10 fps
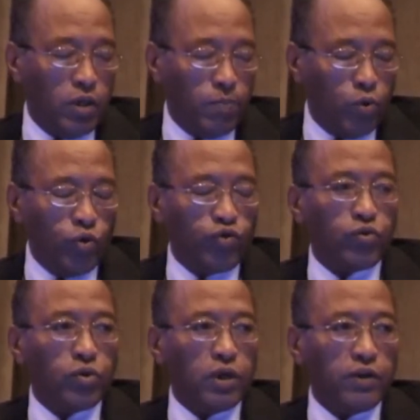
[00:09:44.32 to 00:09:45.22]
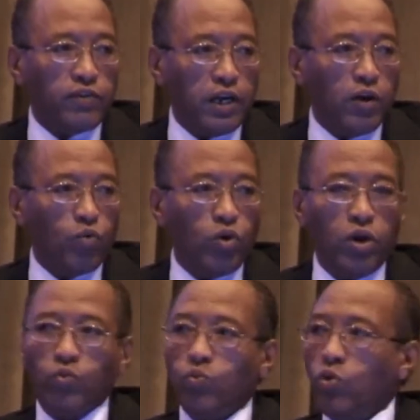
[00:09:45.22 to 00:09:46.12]
post-Second
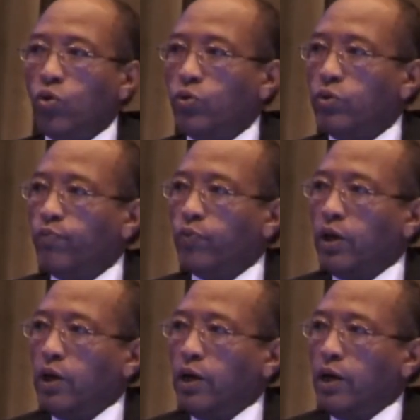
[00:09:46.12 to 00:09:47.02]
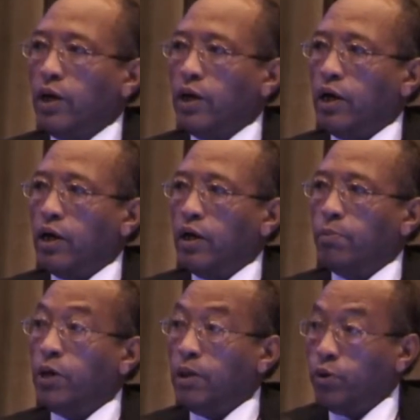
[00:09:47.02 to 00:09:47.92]
World War
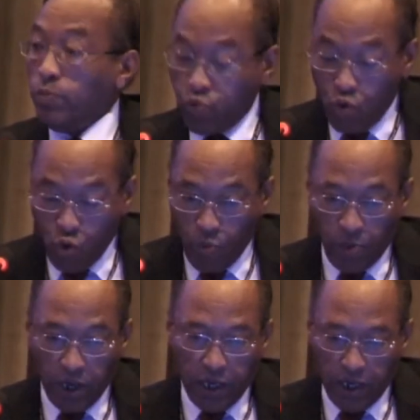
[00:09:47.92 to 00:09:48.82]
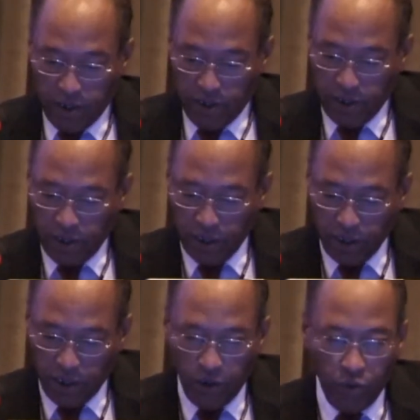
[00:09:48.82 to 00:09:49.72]
baby boom, and
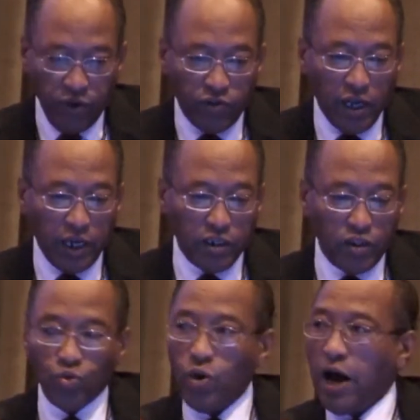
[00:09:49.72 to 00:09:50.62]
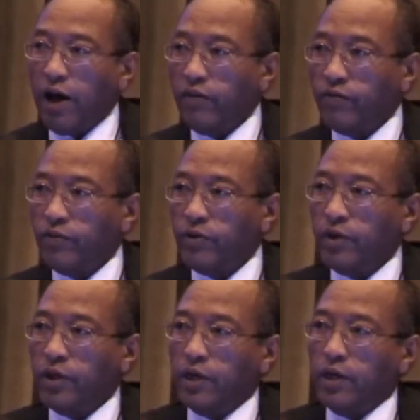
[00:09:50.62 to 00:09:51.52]
we started to have
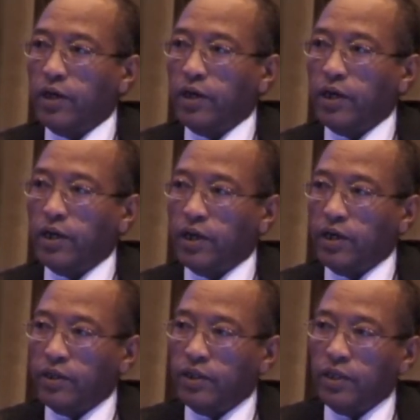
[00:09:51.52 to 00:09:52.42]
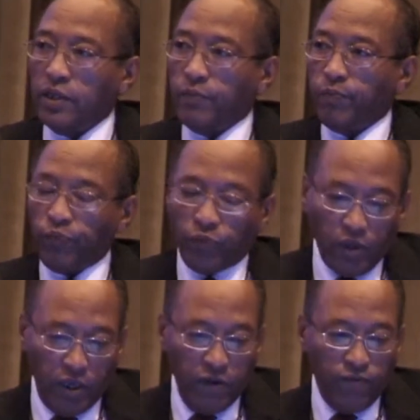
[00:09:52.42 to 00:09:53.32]
the
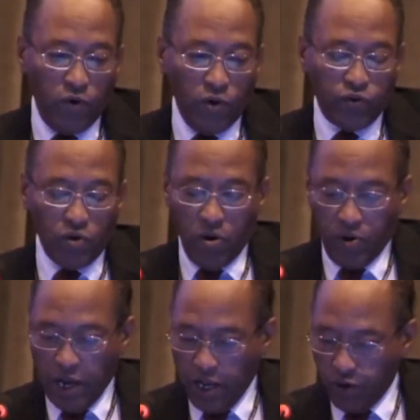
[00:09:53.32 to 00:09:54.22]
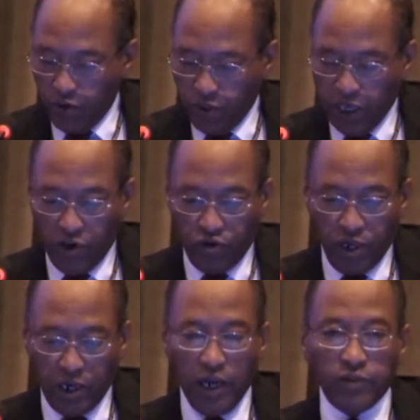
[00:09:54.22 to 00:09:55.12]
influence on higher
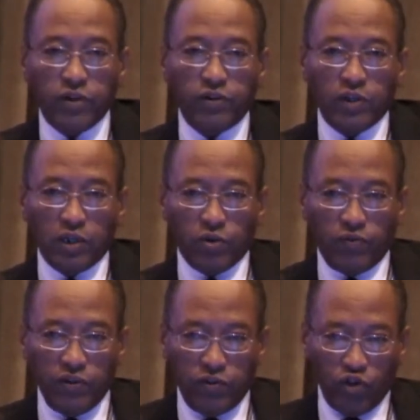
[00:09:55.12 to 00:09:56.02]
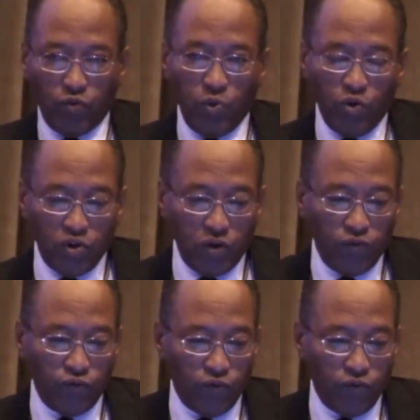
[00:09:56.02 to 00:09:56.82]
education as a result of this explosion of